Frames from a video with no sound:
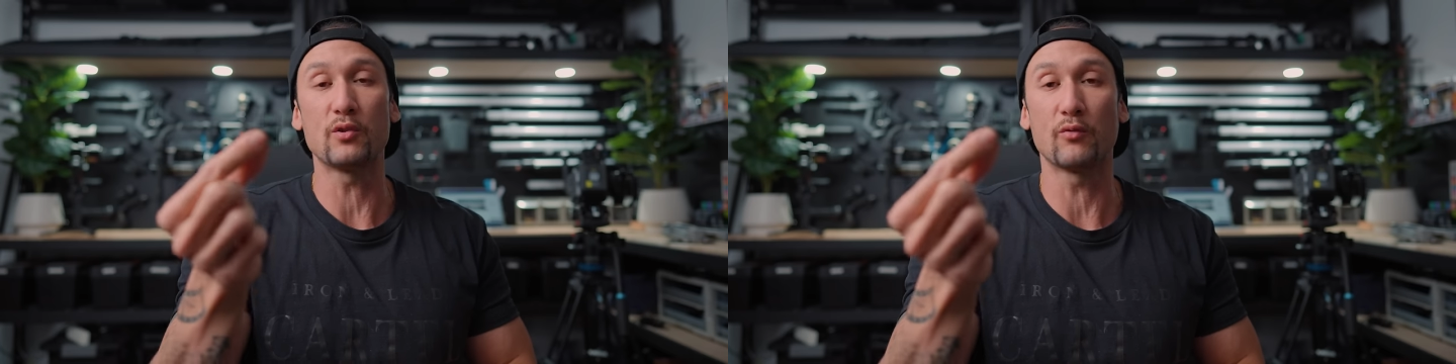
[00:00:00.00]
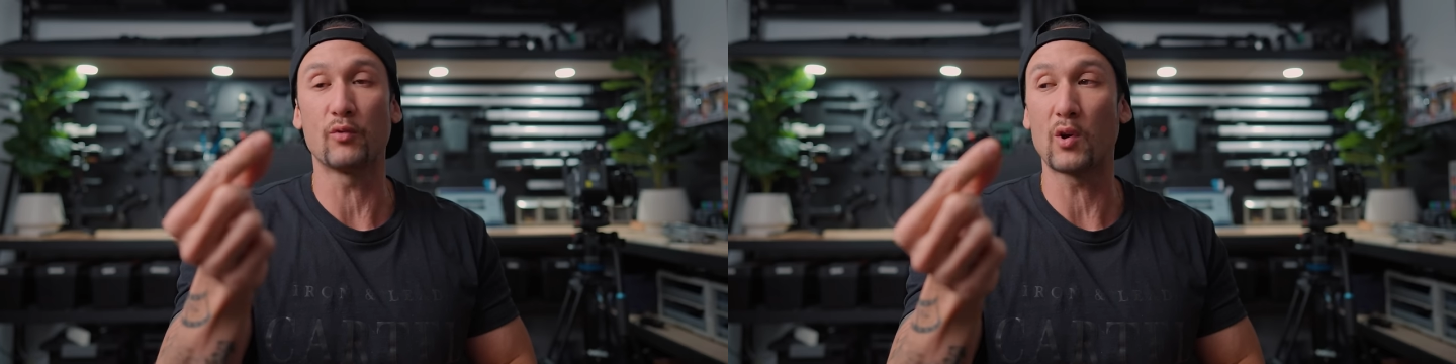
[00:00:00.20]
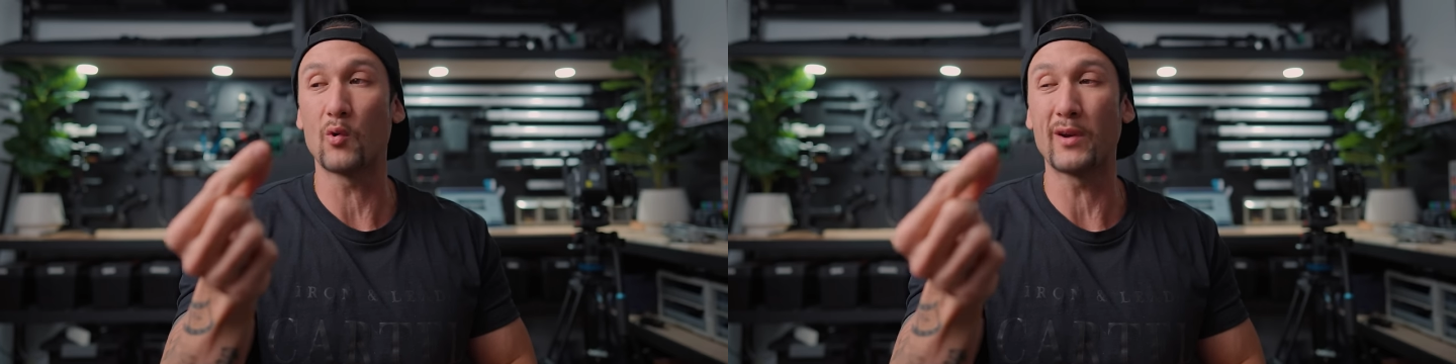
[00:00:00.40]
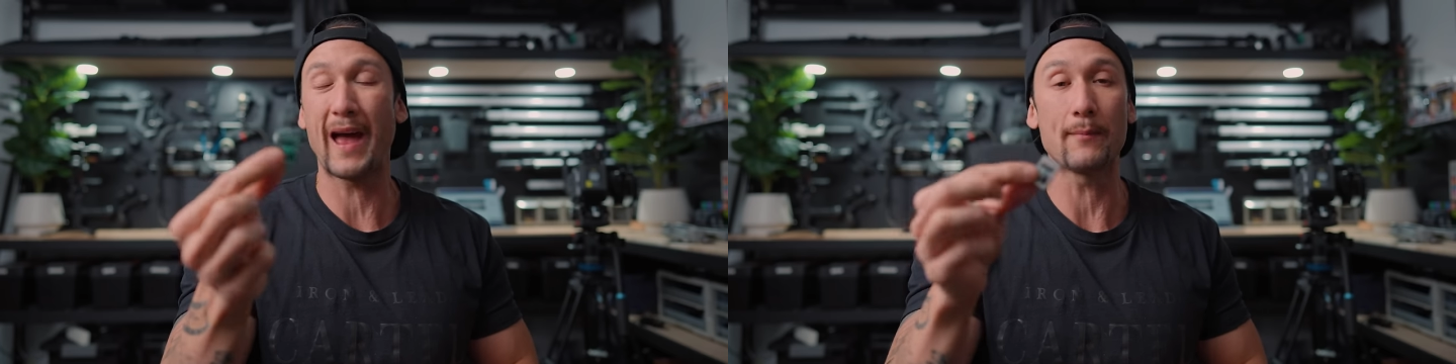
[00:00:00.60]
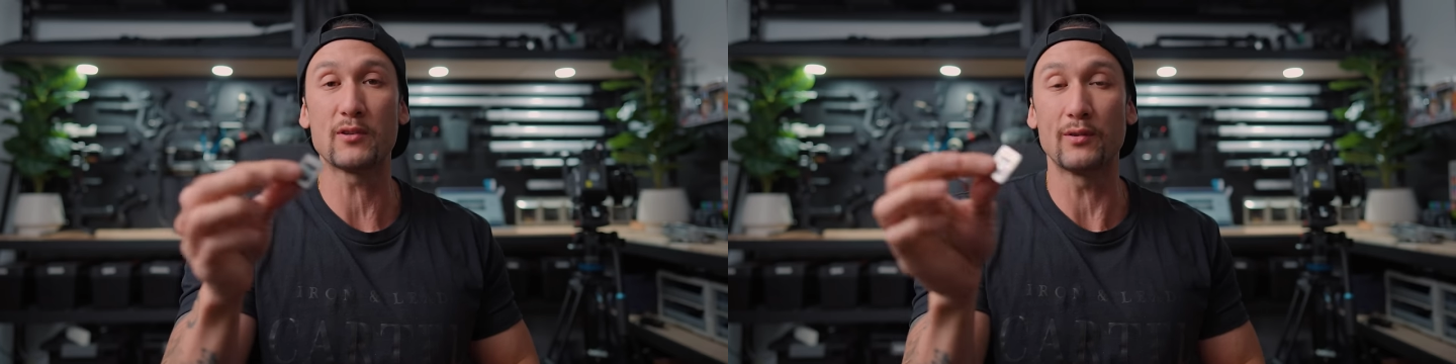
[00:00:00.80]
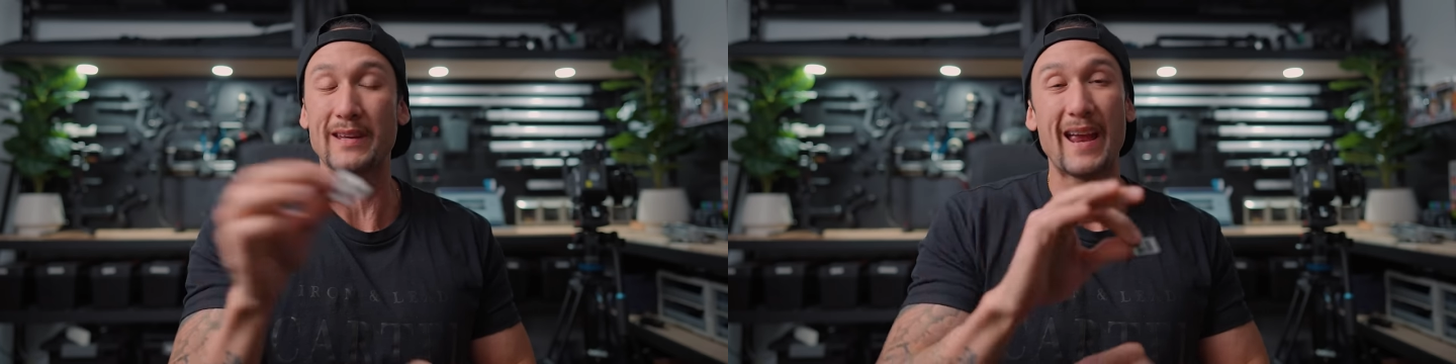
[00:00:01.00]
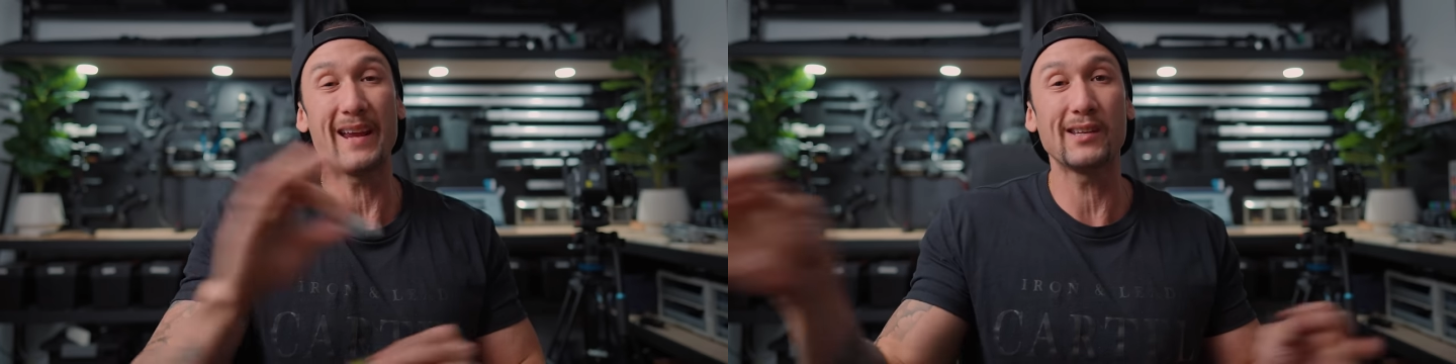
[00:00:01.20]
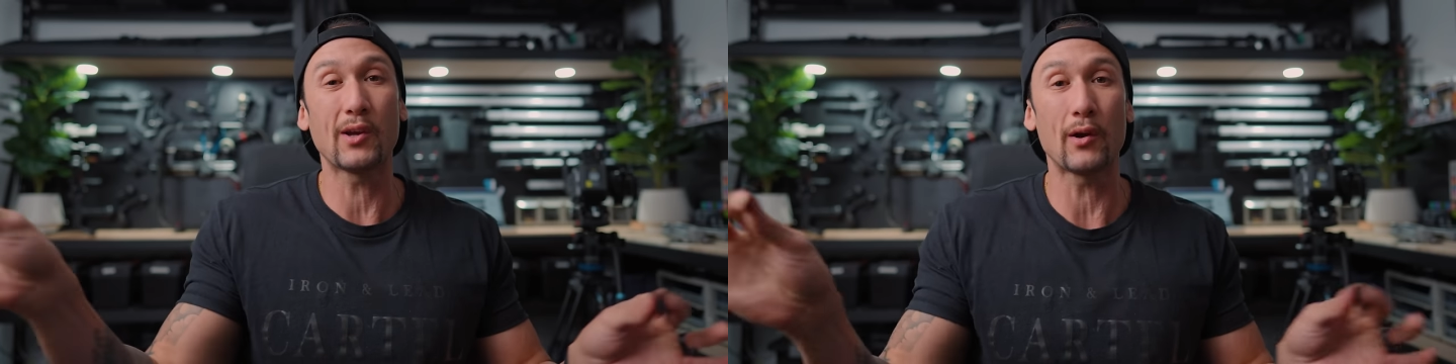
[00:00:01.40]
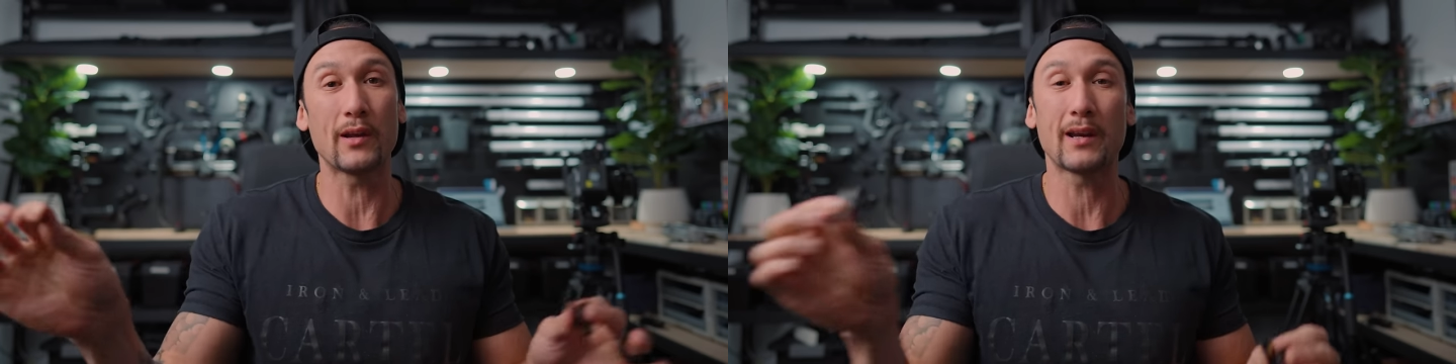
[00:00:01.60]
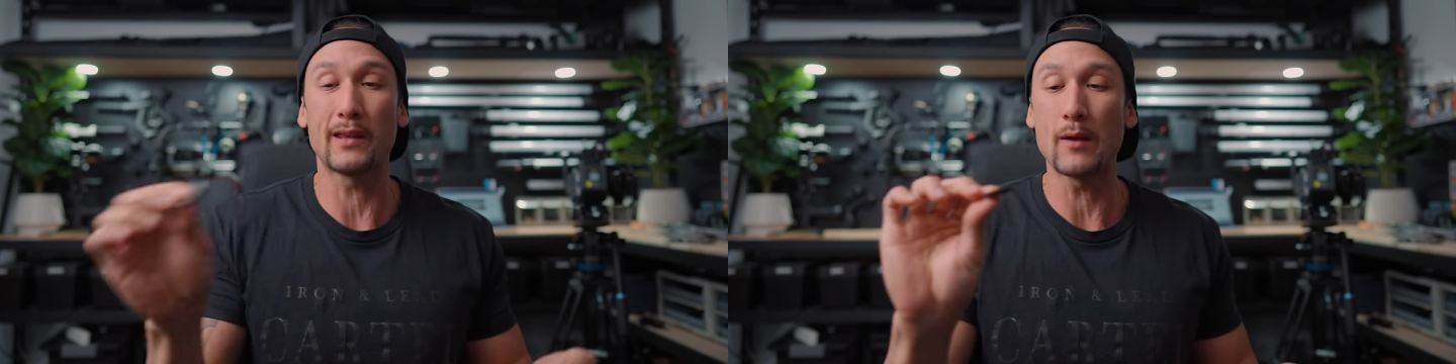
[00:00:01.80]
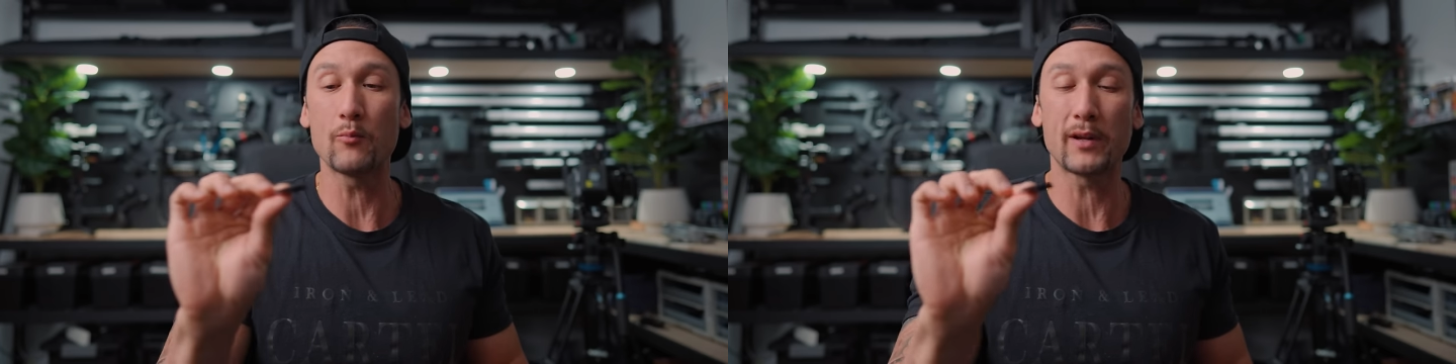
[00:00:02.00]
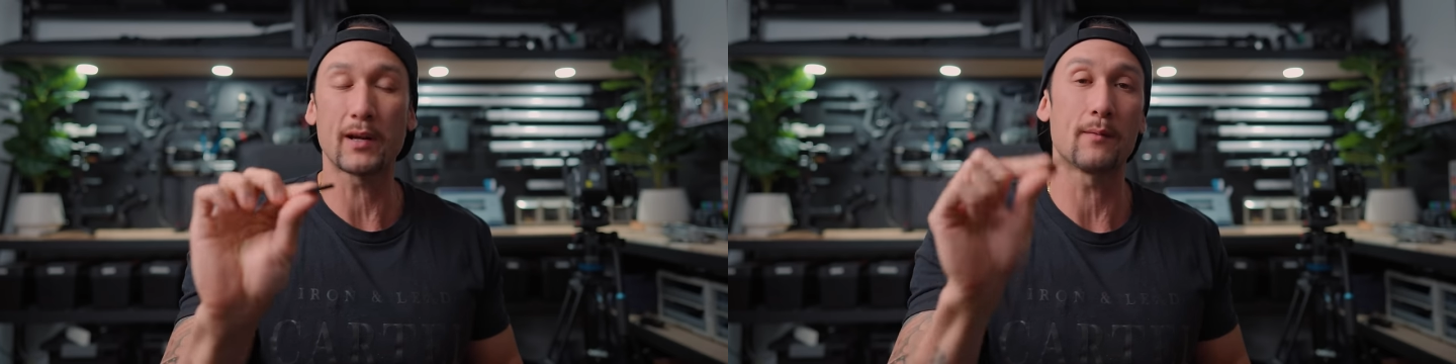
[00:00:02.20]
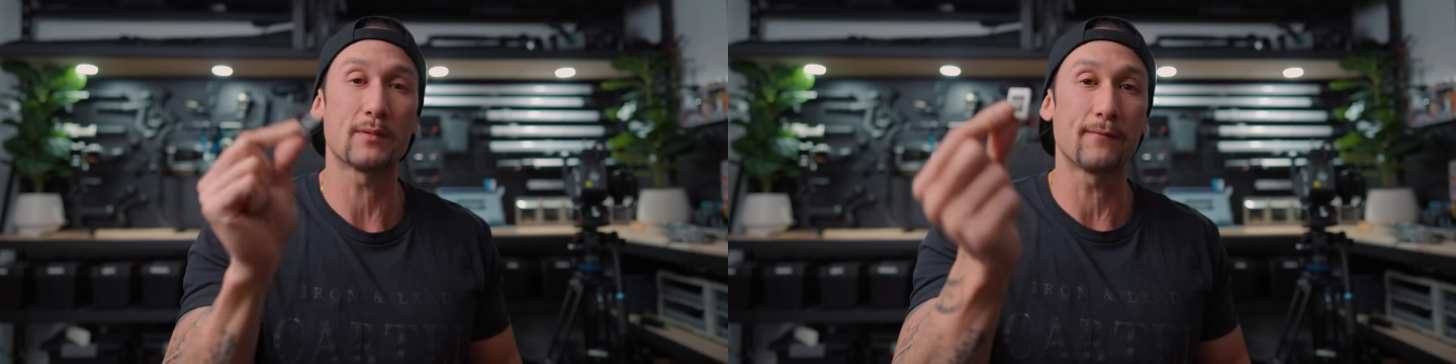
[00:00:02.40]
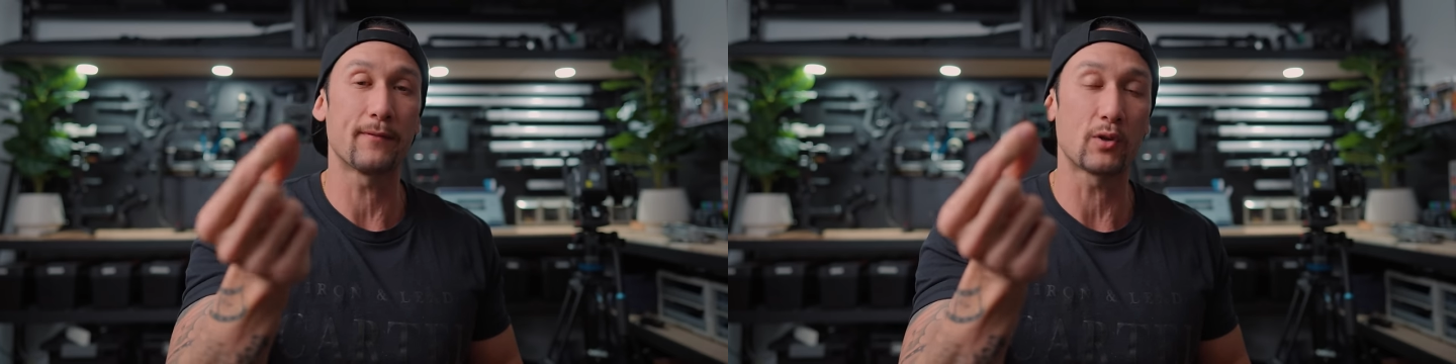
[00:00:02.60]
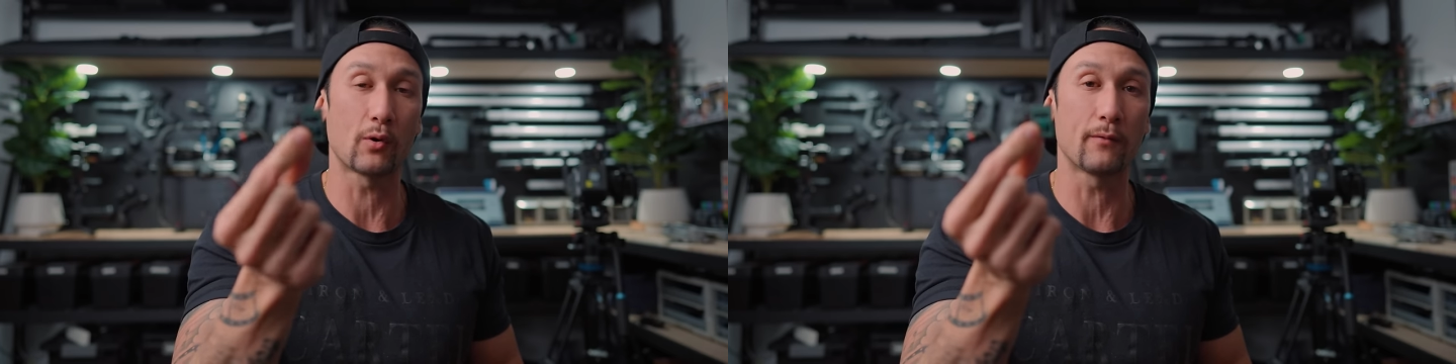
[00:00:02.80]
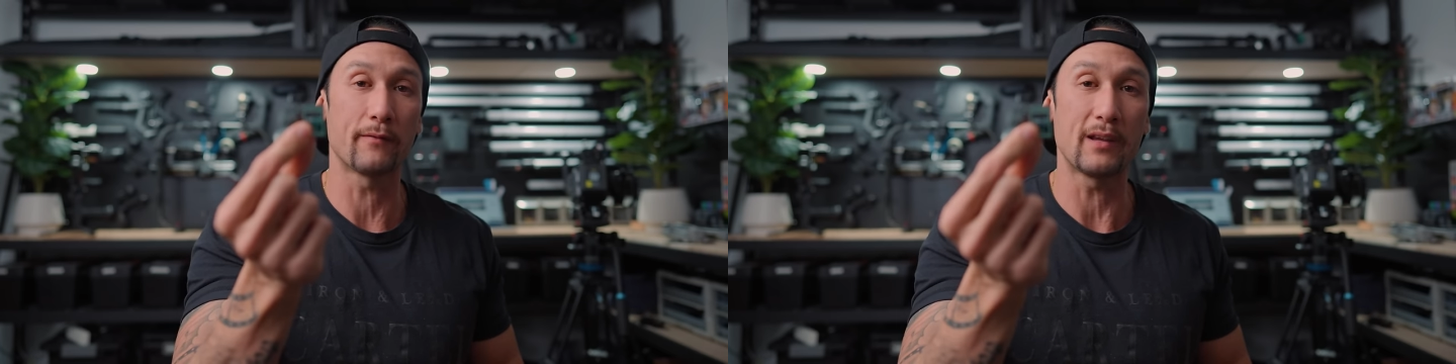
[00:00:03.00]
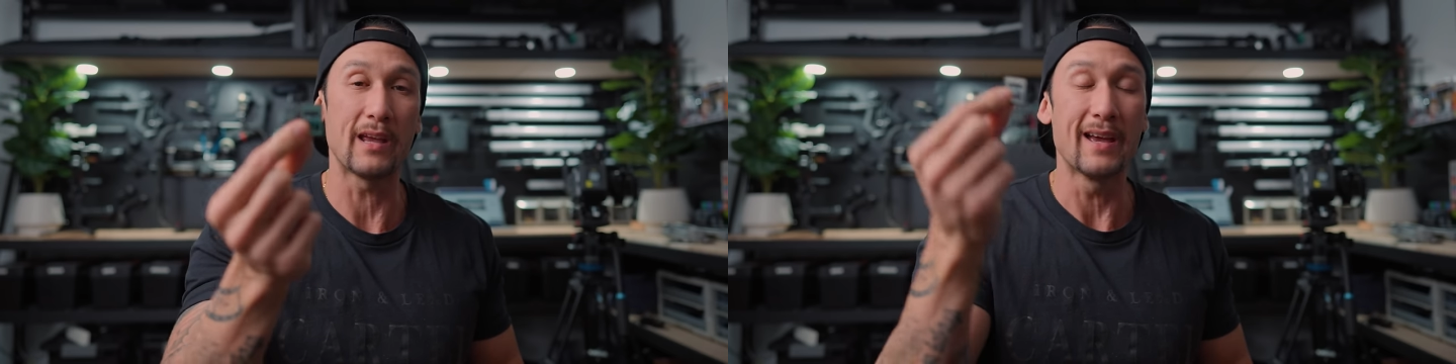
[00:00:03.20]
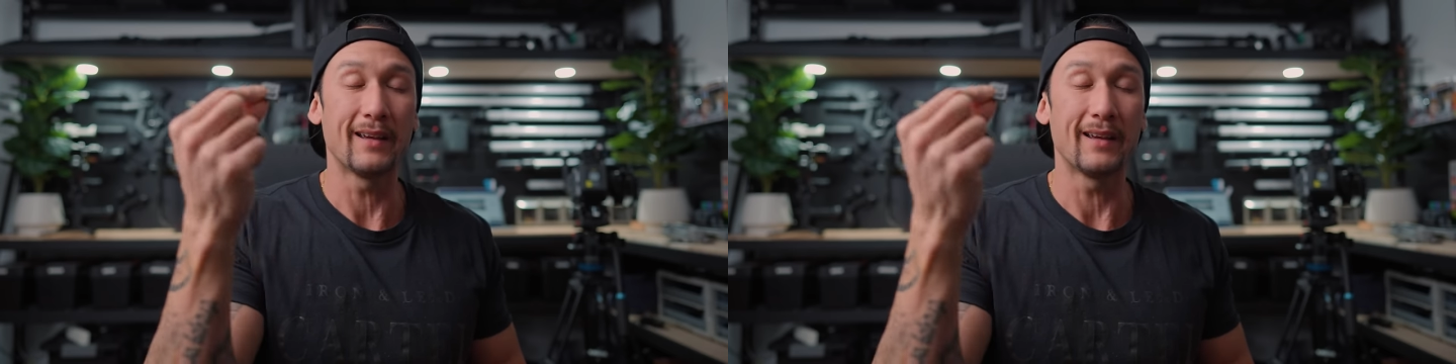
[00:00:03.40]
you can record absolutely any codec and then when it comes to photography,